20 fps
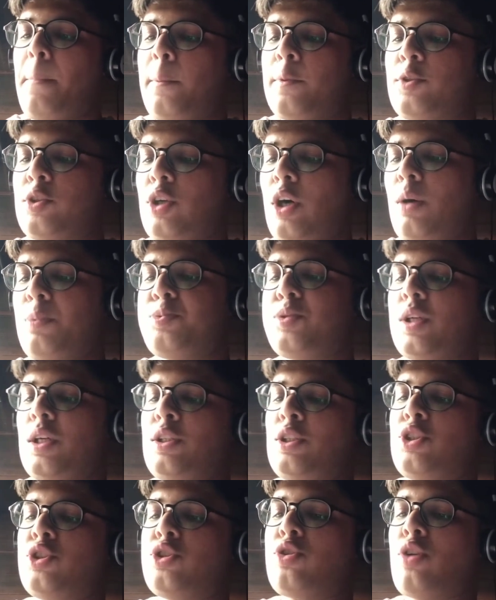jobs
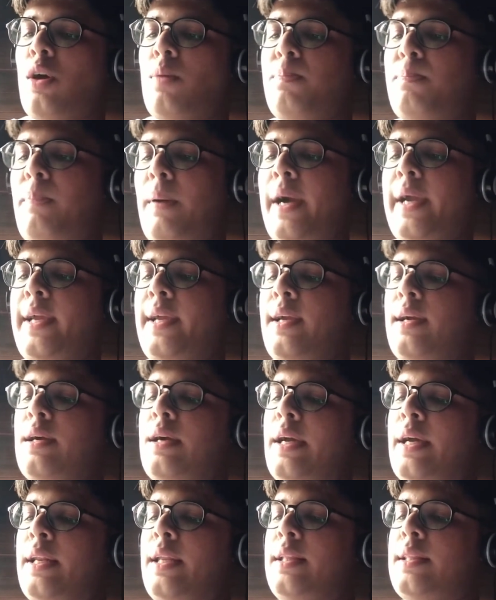and stop buying
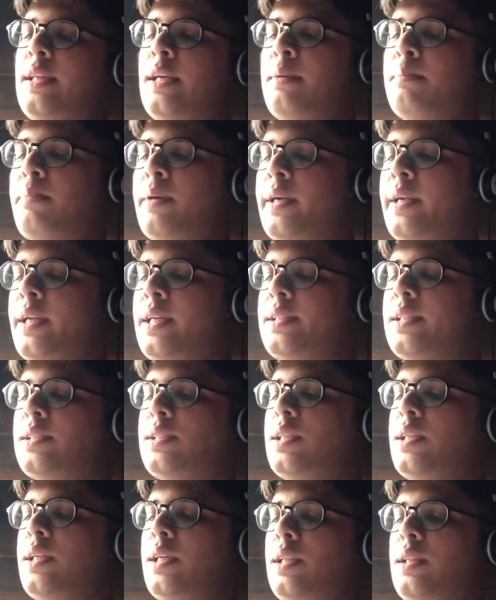anything but
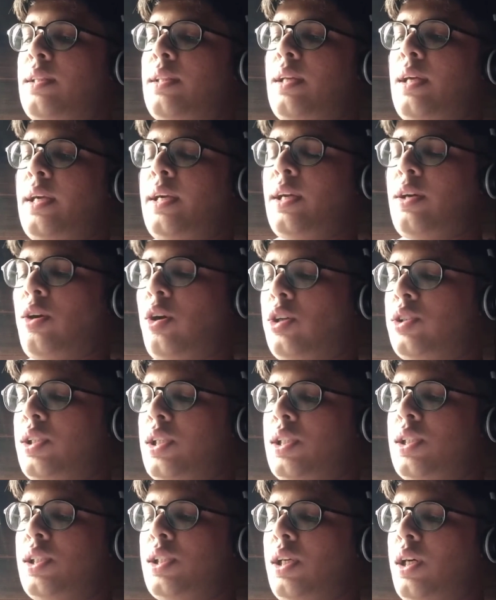necessity. That
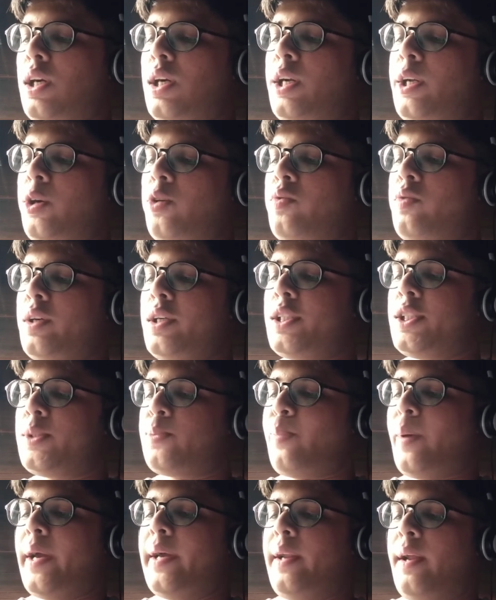causes a downward
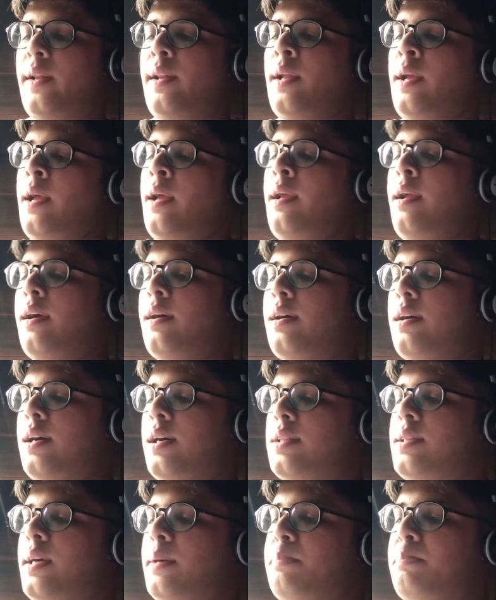spiral.
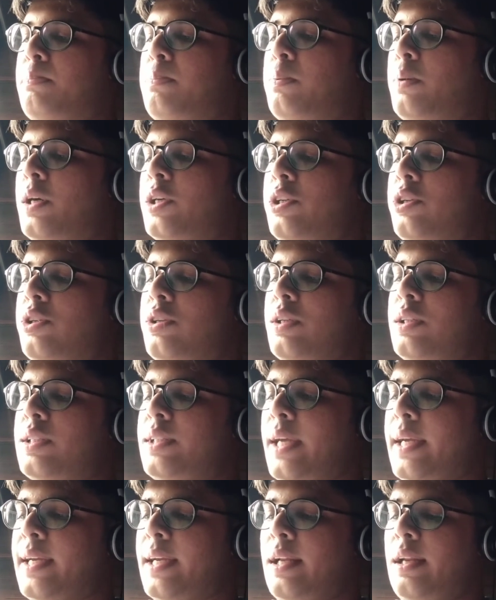The bust
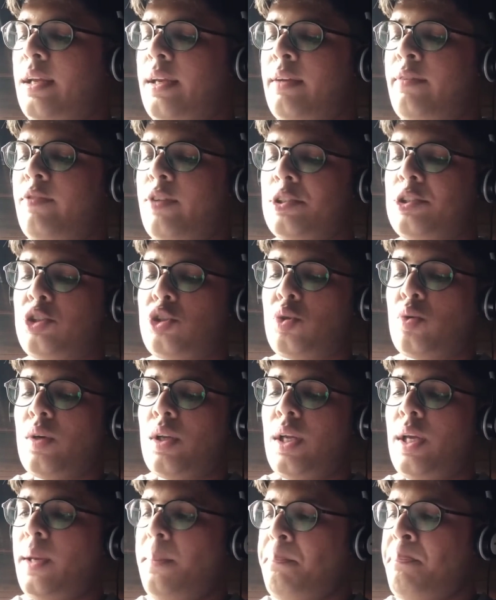cycle
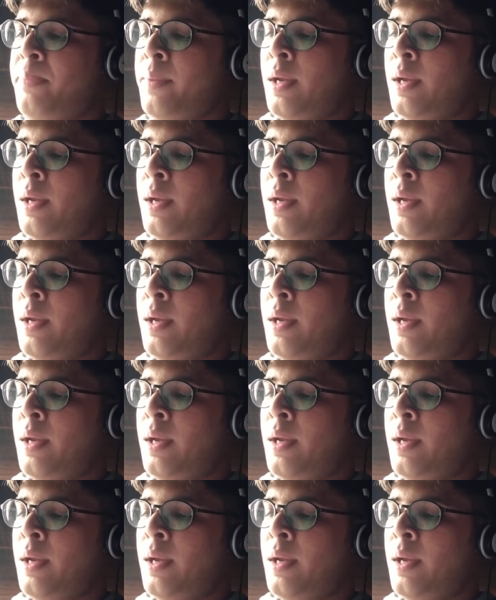eventually